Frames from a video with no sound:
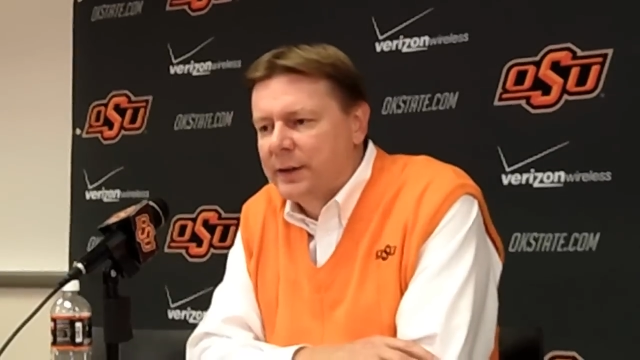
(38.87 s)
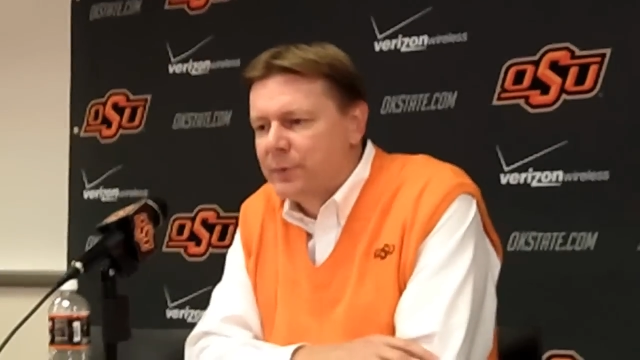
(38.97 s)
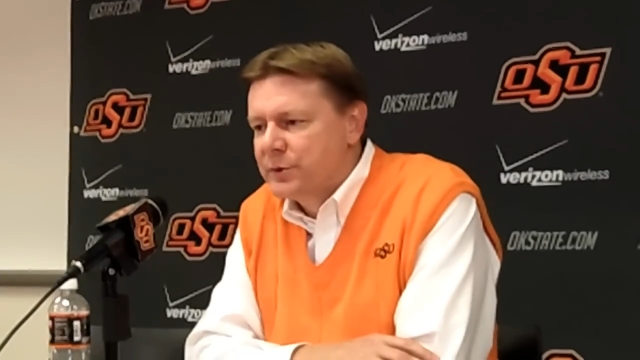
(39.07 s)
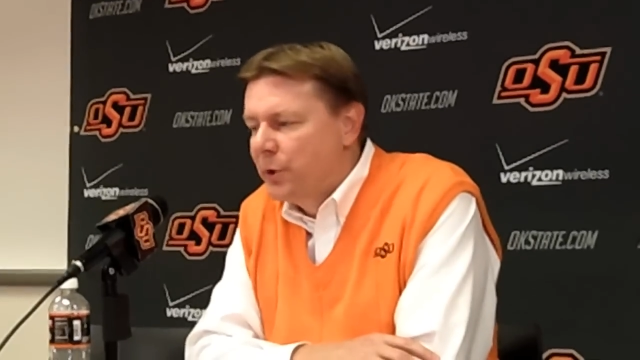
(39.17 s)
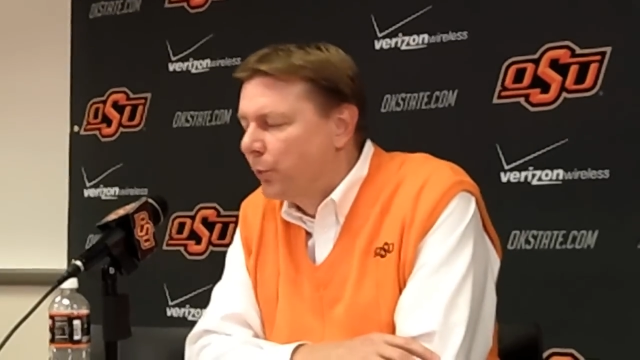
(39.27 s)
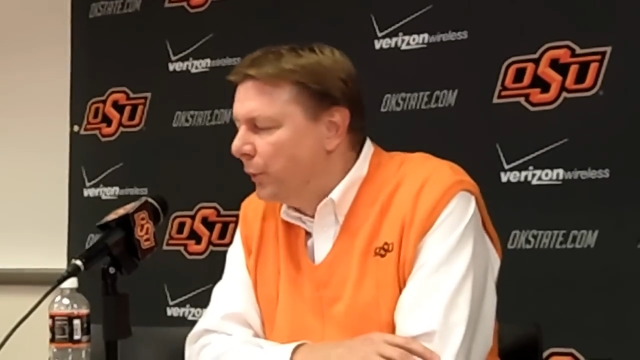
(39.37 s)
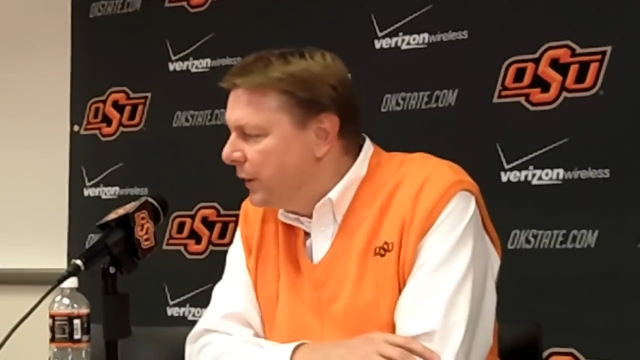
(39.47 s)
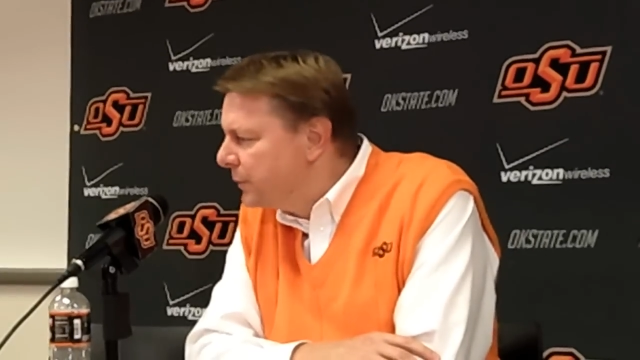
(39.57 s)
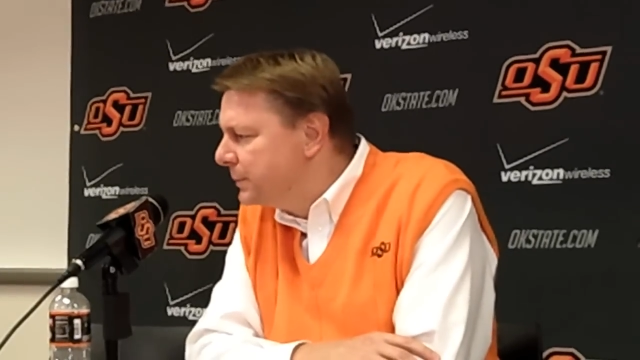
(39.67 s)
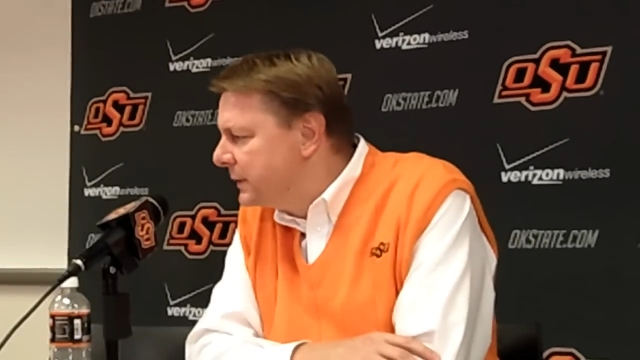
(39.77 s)
There was no
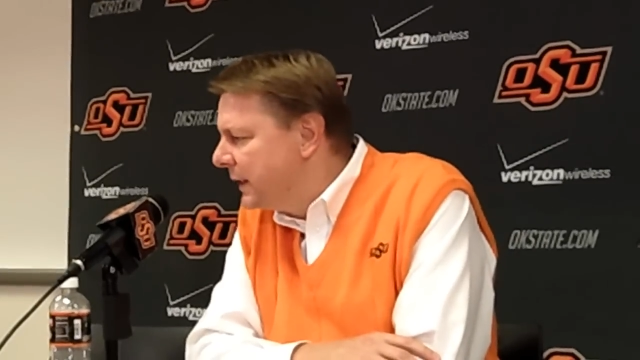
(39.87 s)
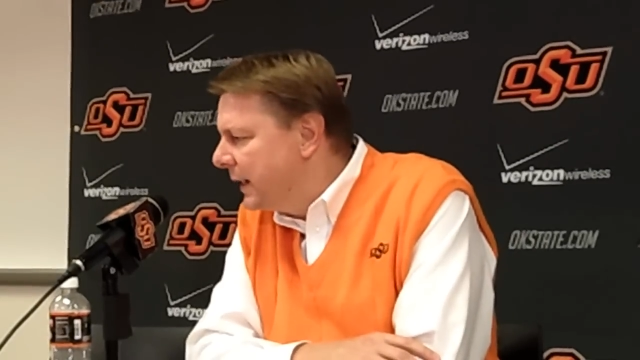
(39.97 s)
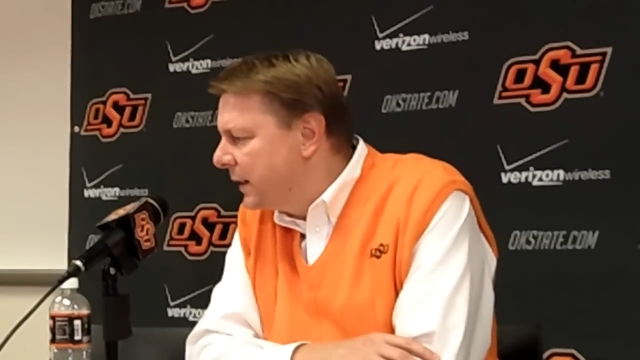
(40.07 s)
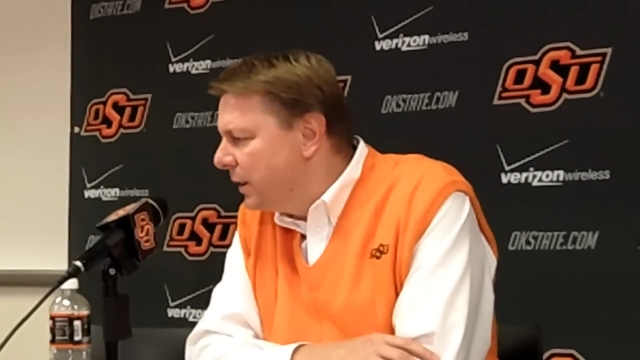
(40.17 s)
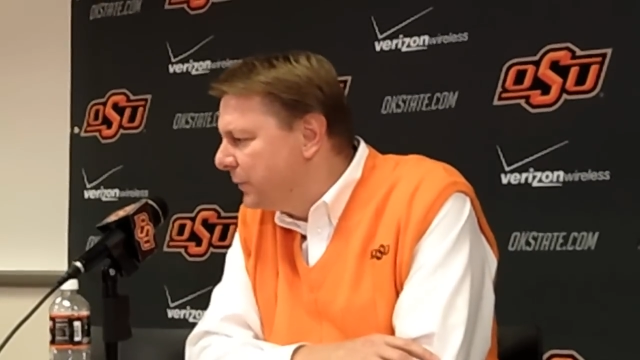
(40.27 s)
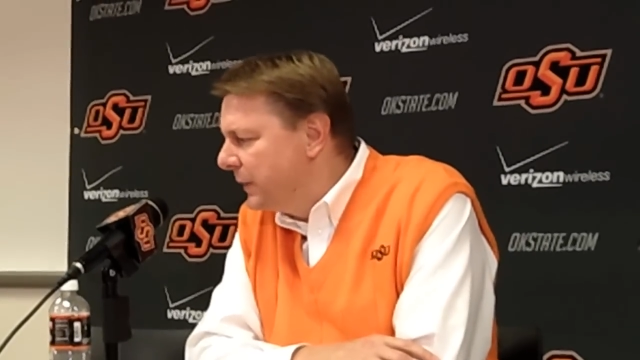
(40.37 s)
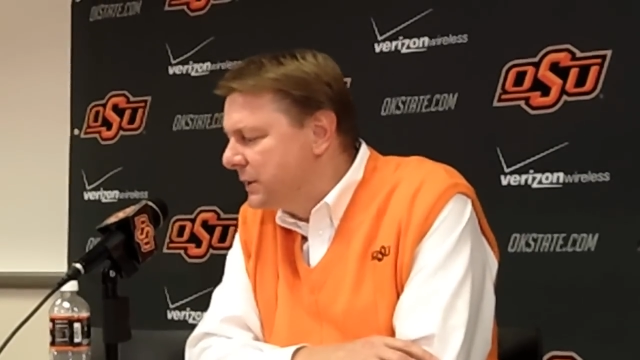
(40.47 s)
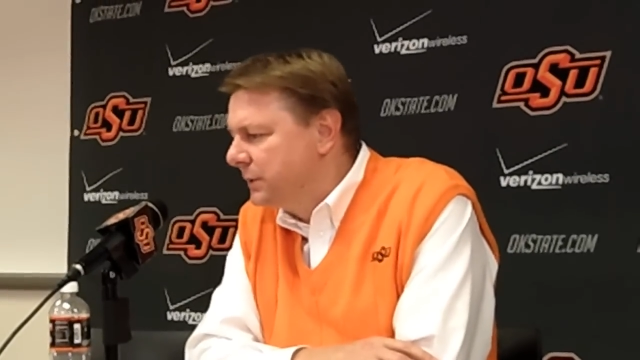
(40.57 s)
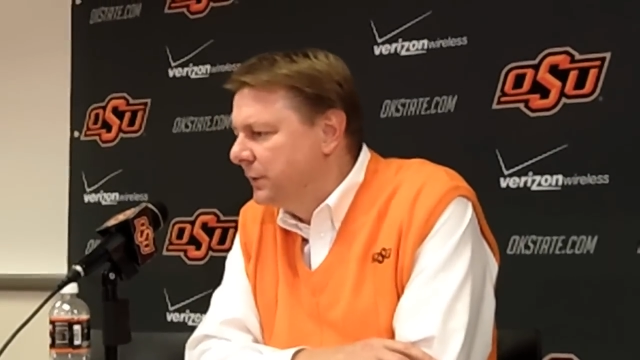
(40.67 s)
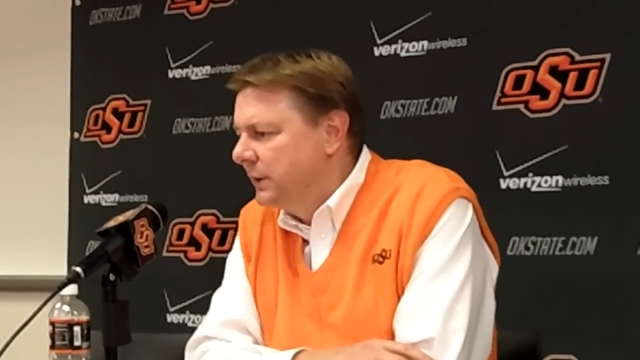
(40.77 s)
rhythm tonight
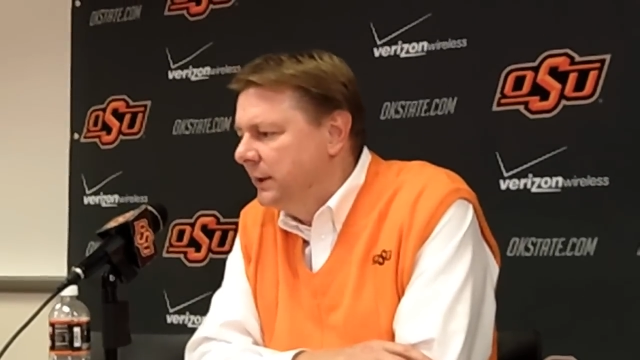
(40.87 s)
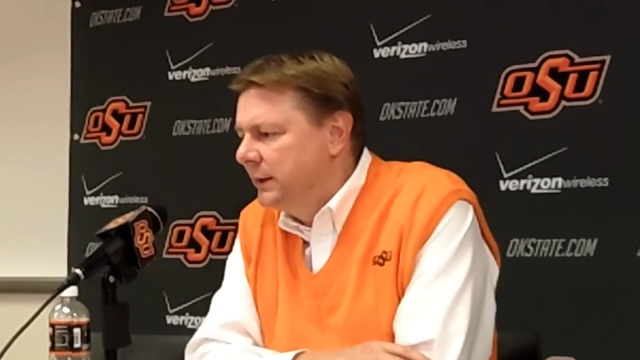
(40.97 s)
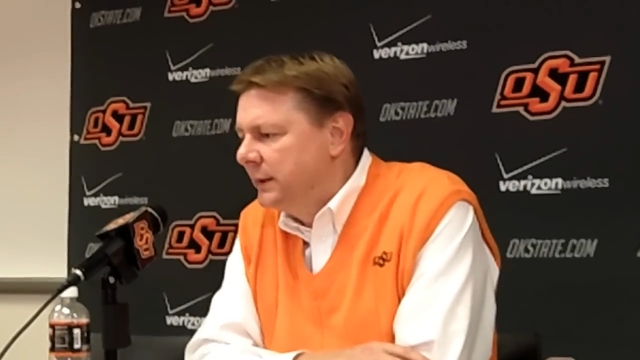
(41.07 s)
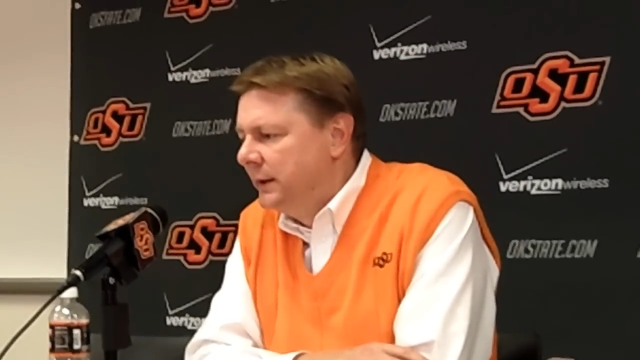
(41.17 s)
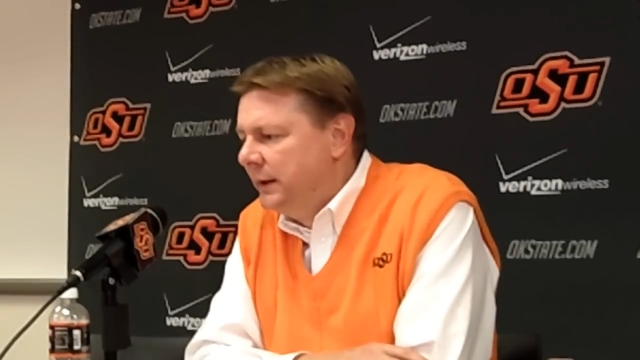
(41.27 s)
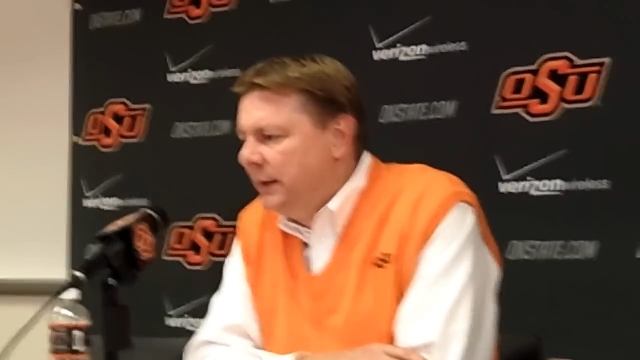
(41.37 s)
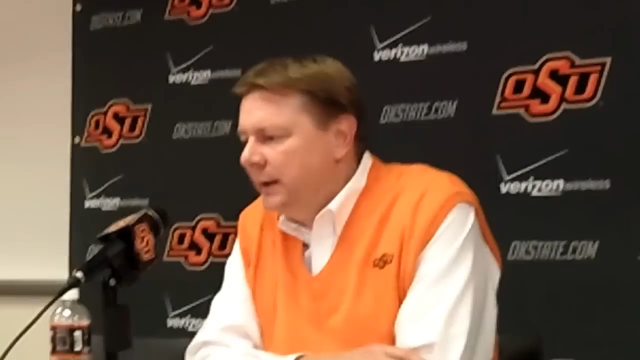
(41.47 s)
offensively.